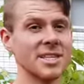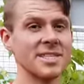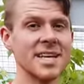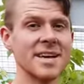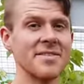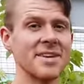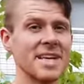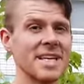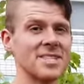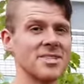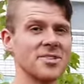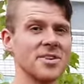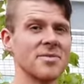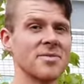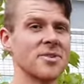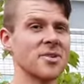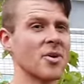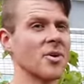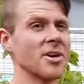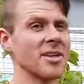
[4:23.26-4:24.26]
does have a history
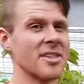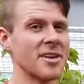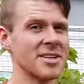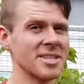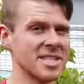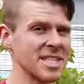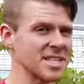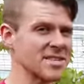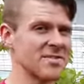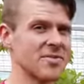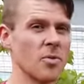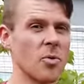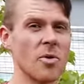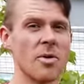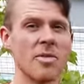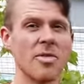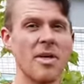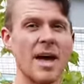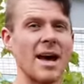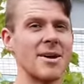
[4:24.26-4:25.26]
of growing there since
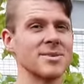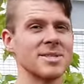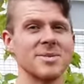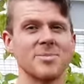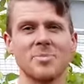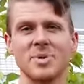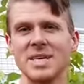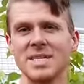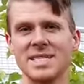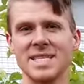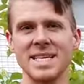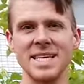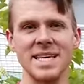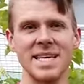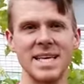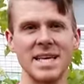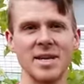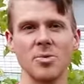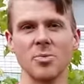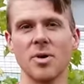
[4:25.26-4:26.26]
4000
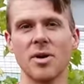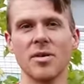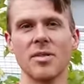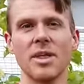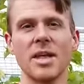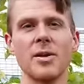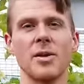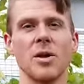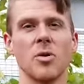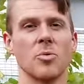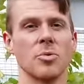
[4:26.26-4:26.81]
BCE, where they